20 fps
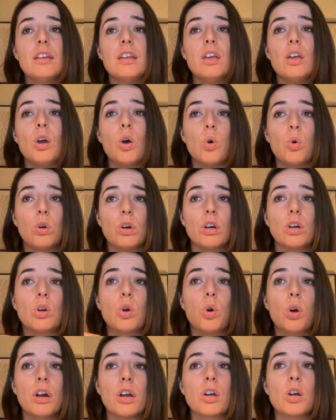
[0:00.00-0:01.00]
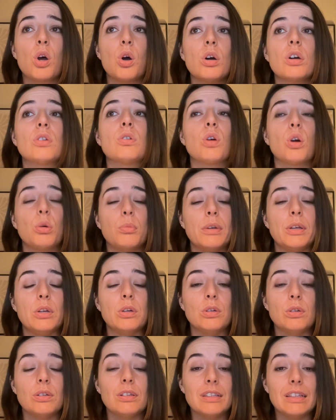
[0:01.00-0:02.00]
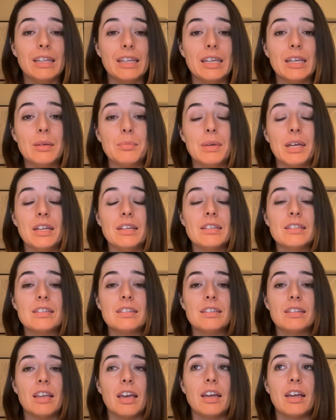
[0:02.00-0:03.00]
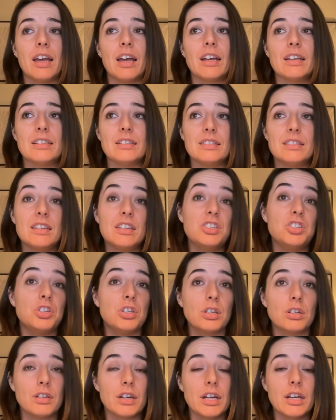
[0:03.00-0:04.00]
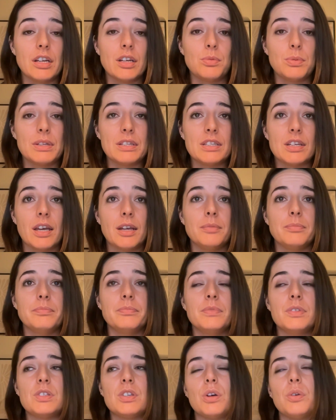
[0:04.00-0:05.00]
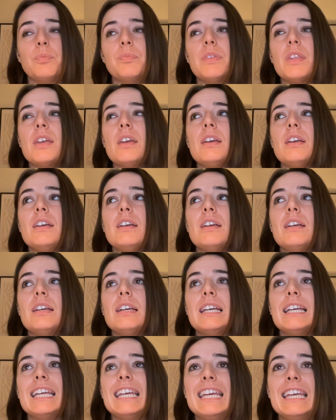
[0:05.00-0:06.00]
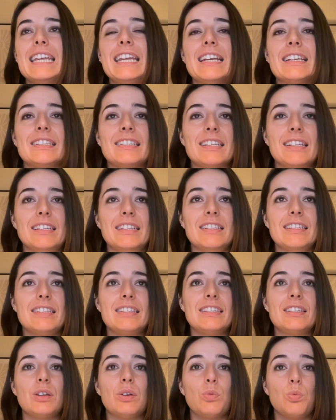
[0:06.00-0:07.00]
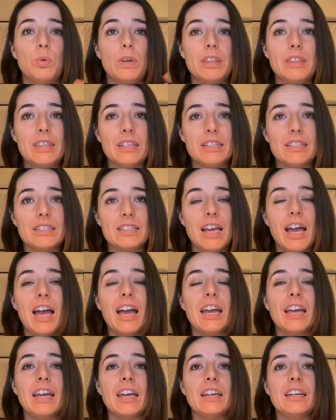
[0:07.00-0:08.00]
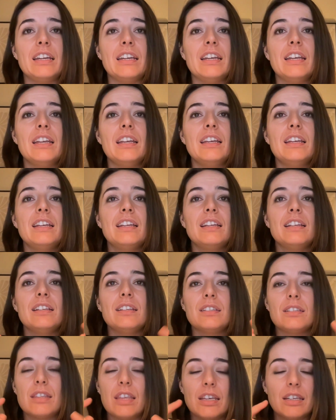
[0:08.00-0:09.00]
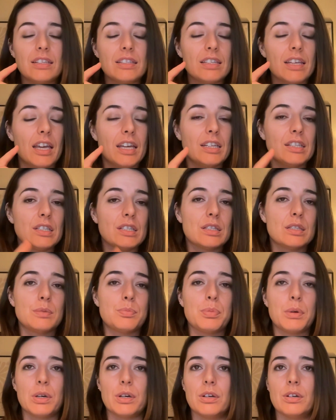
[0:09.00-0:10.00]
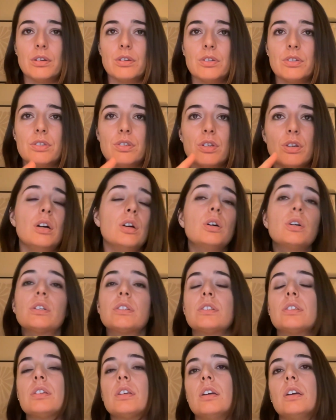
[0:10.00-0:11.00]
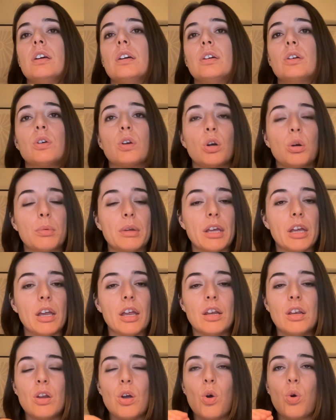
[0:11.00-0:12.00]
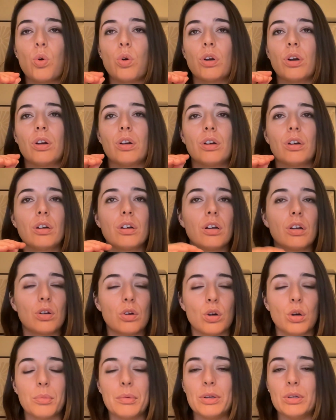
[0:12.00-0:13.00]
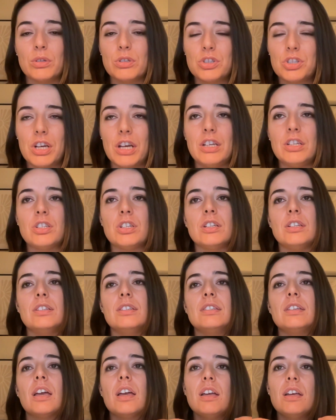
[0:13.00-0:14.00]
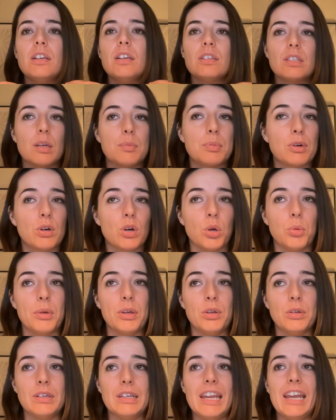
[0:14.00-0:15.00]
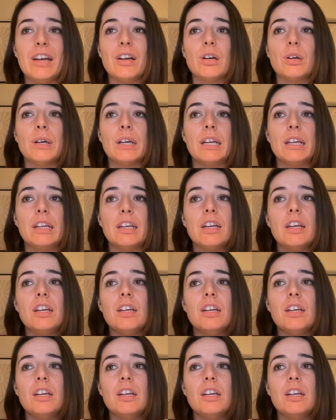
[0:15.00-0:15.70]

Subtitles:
or coracoacromial ligament that has degenerated with time. So in essence, with the side, things like spurs, hooked acromion or acromial changes, subacromial narrowing,